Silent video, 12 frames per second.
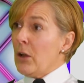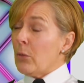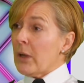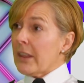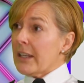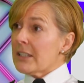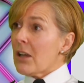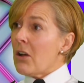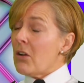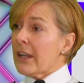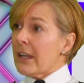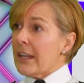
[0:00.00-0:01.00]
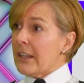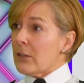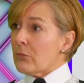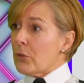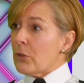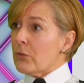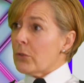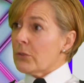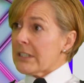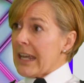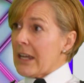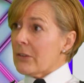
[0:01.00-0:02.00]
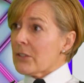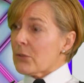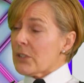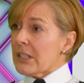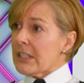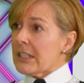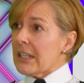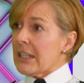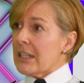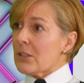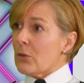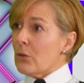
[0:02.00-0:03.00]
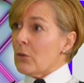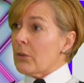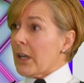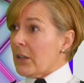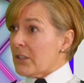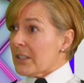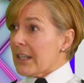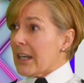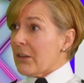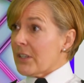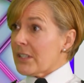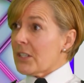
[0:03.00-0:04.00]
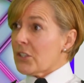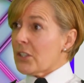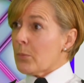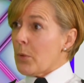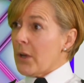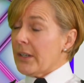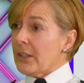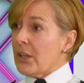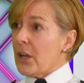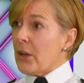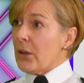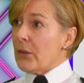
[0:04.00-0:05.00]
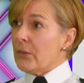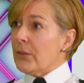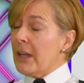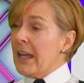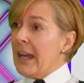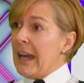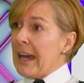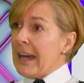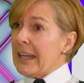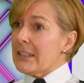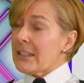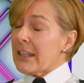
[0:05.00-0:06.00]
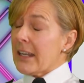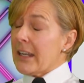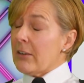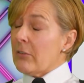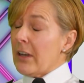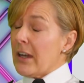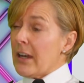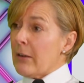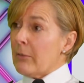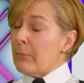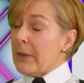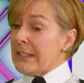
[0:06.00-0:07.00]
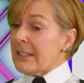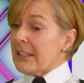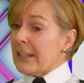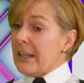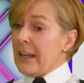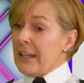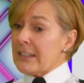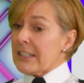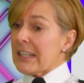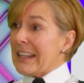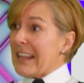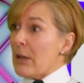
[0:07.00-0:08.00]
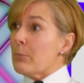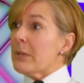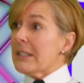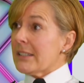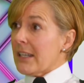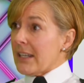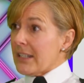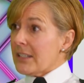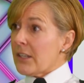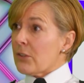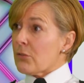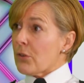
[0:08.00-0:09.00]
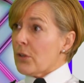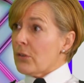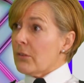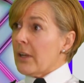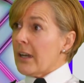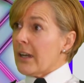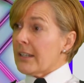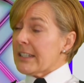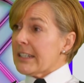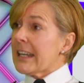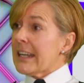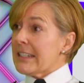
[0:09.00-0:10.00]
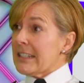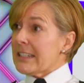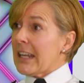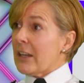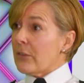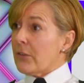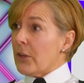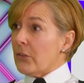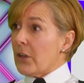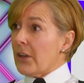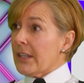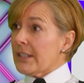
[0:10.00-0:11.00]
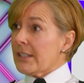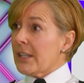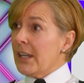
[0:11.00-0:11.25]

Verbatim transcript: where they target either rural towns or cities or coastal areas such as Brighton and Hove, and they uh, basically undertake their business through uh, dedicated telephone lines.